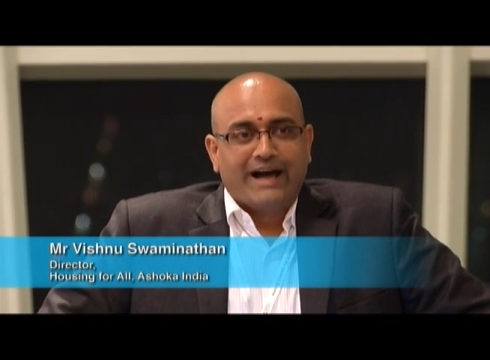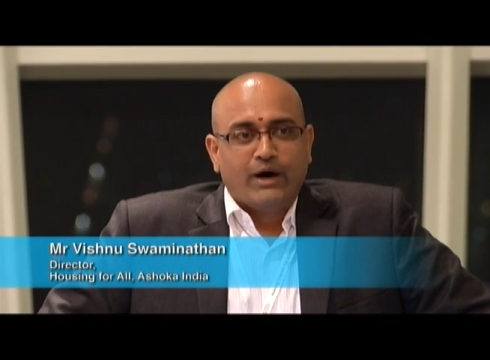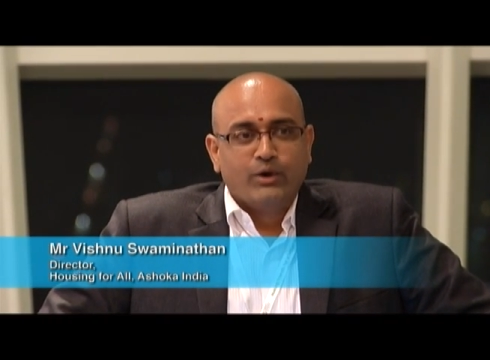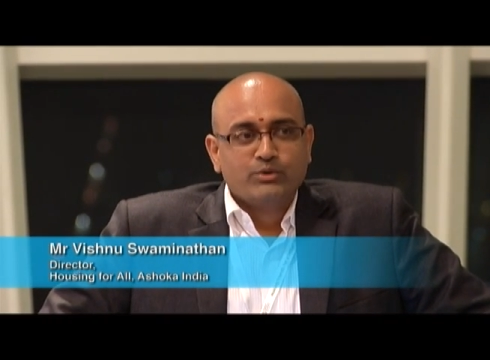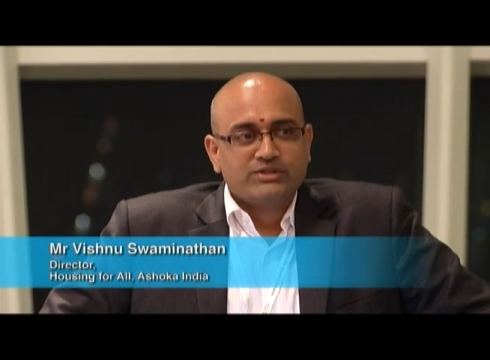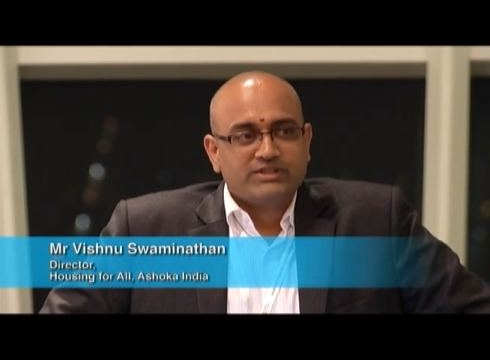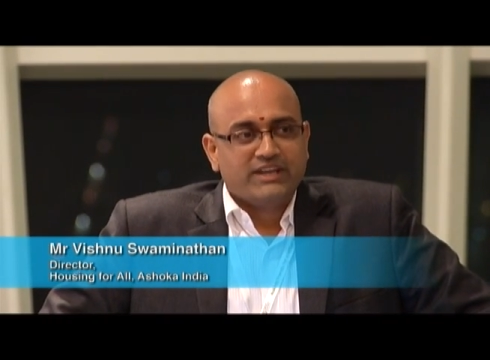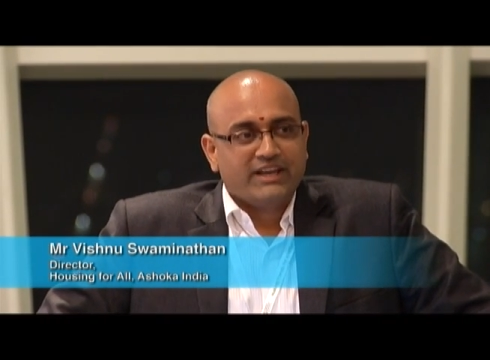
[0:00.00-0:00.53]

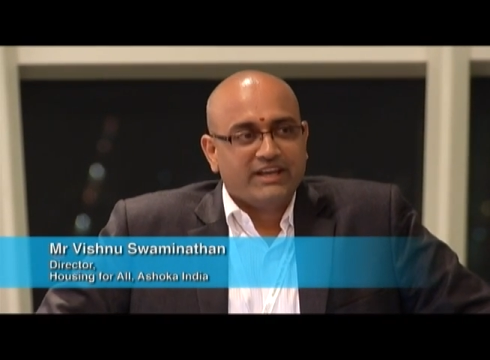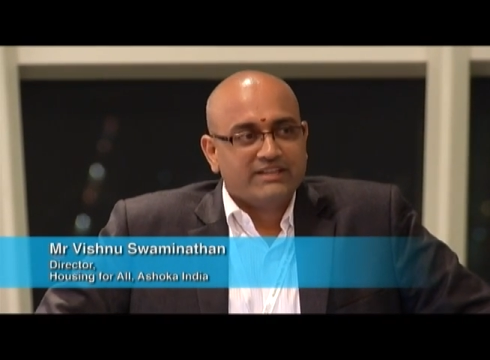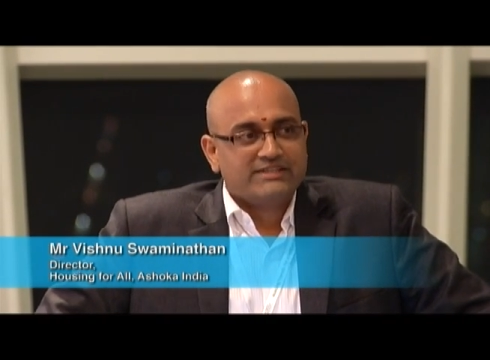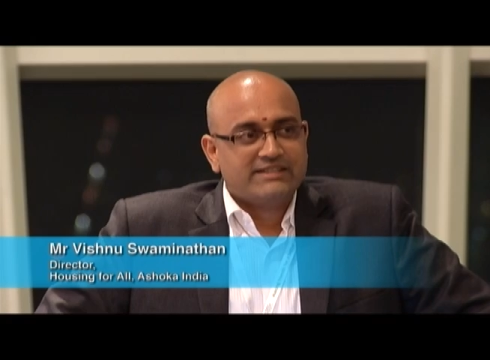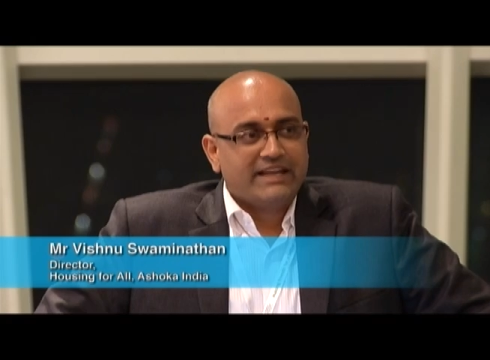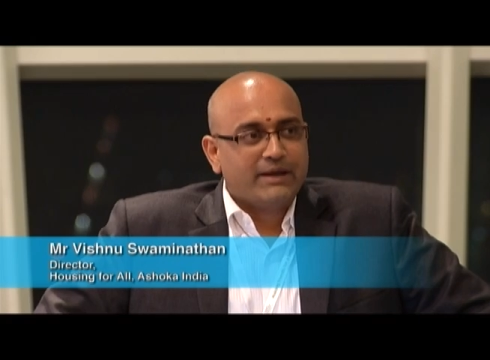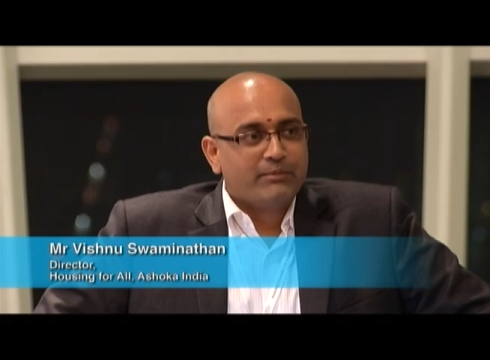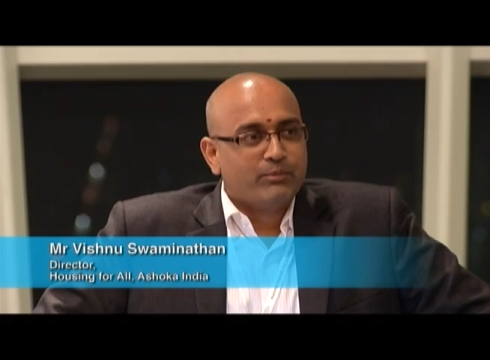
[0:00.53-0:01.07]
housing in
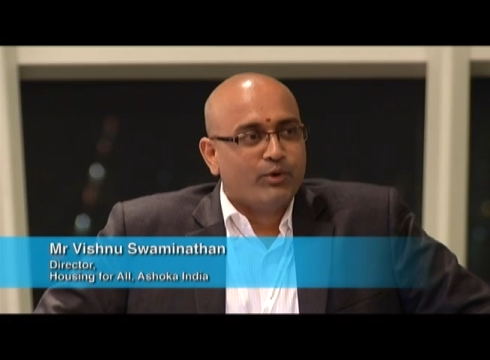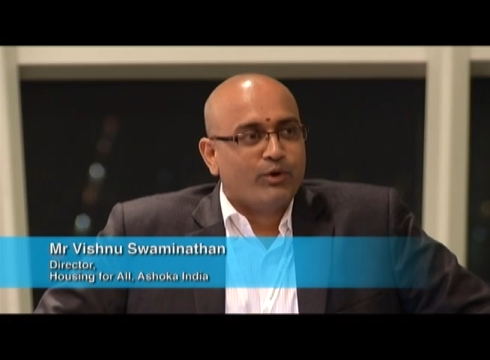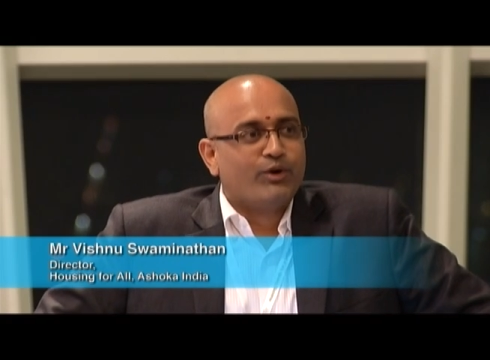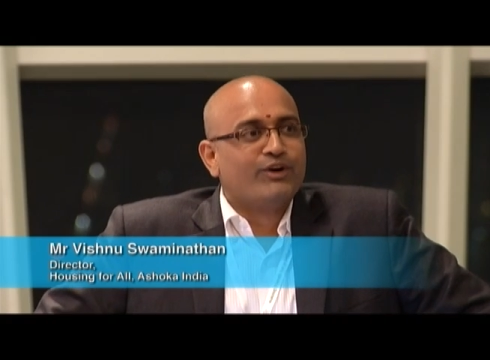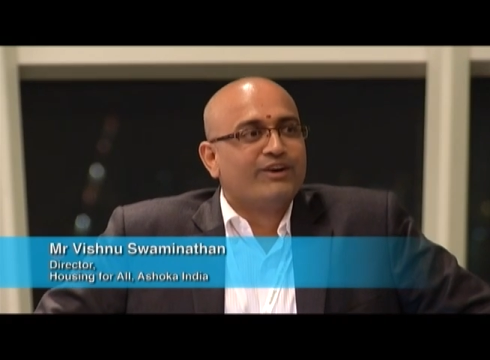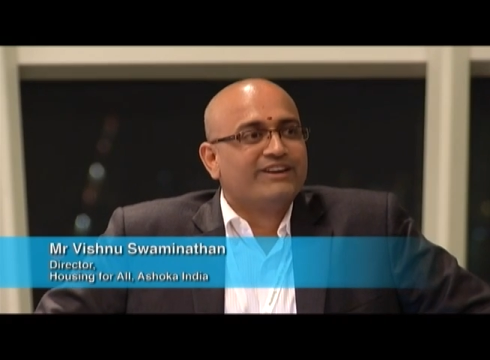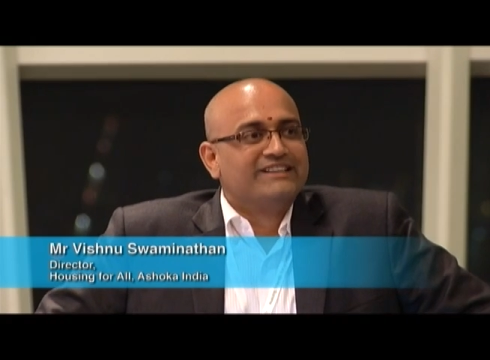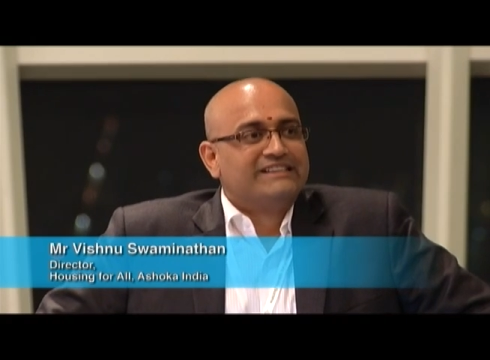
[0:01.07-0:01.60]
Singapore.
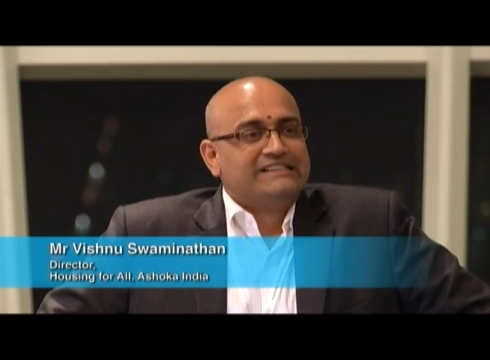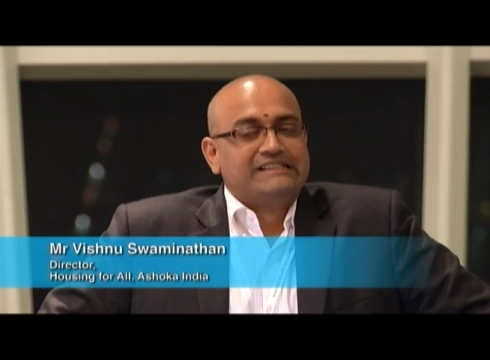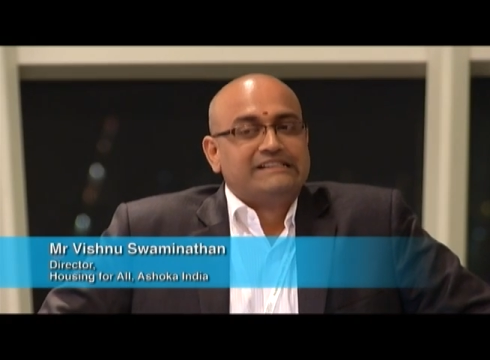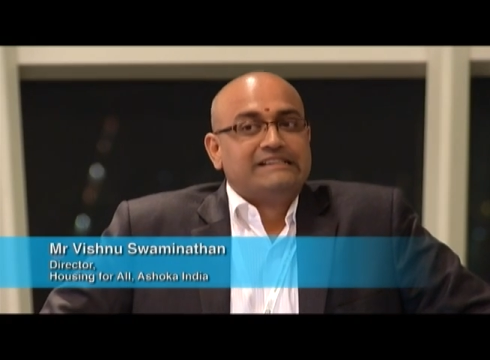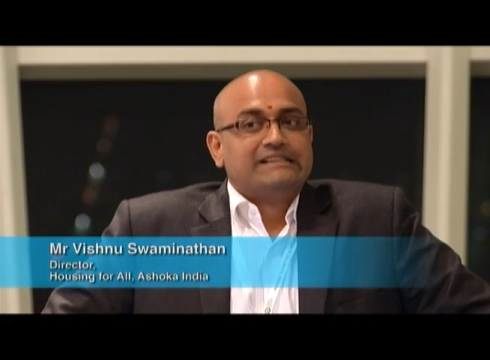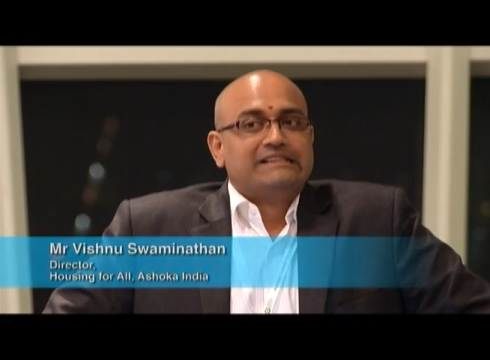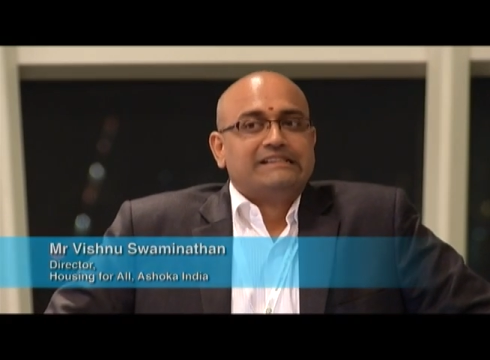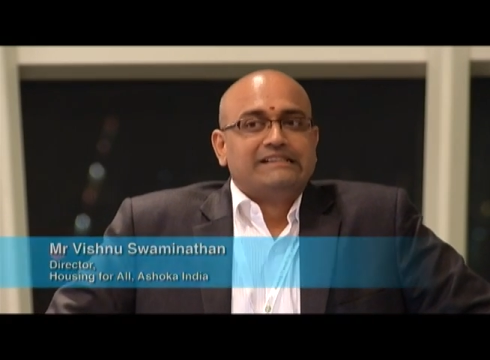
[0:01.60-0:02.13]

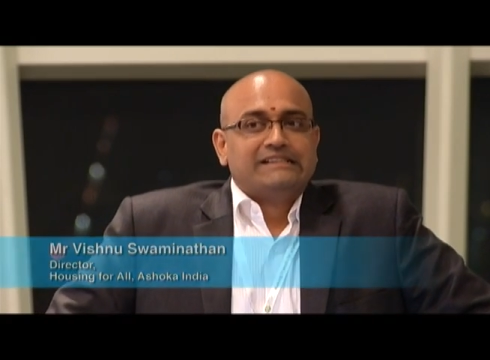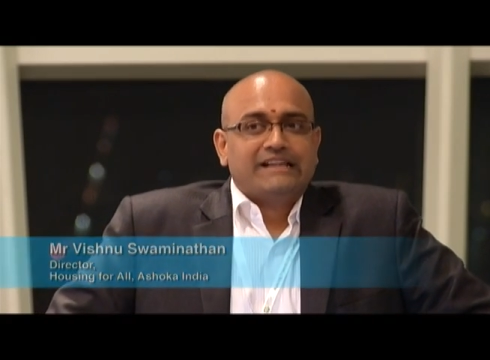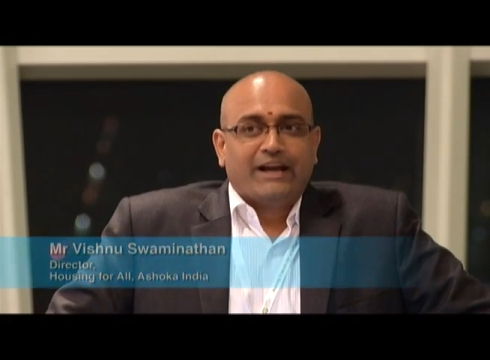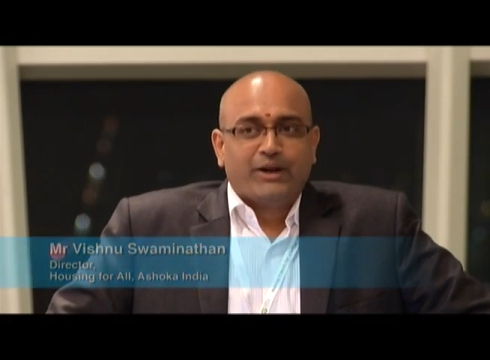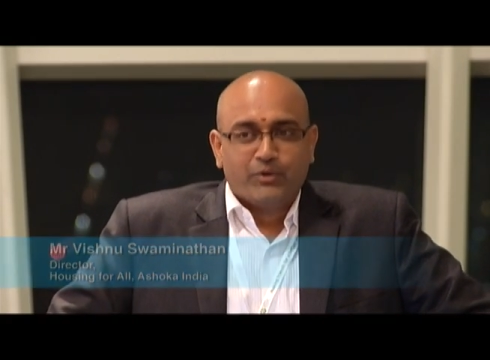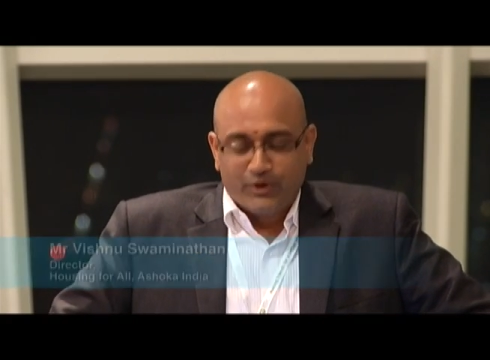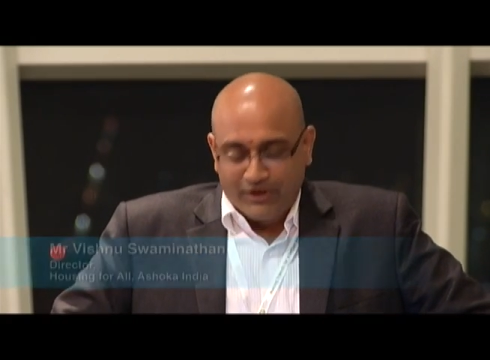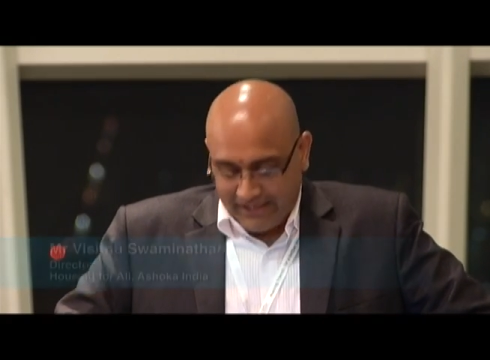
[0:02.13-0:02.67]

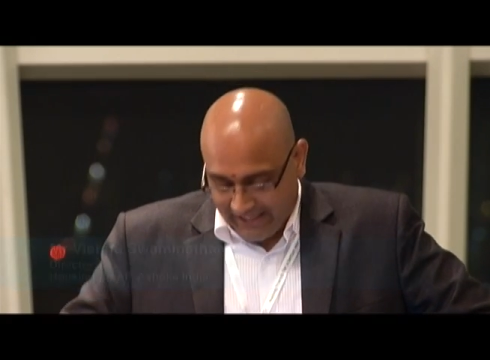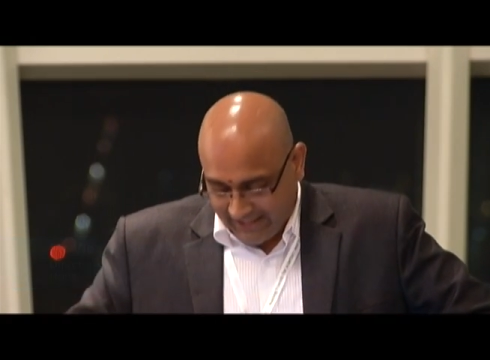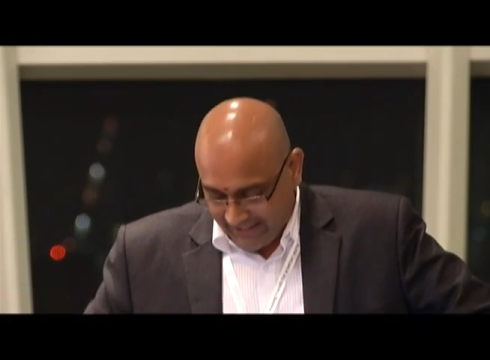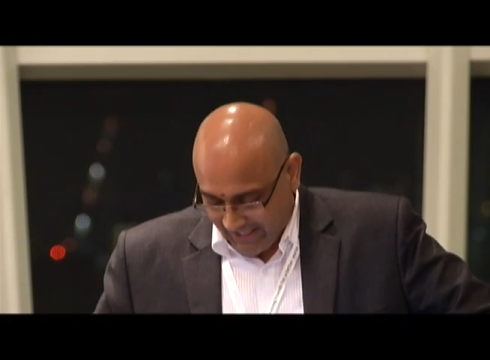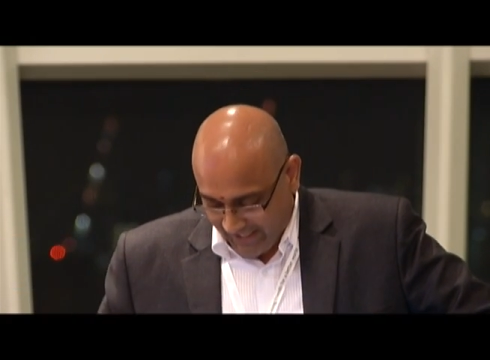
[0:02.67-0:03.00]
I don't want to get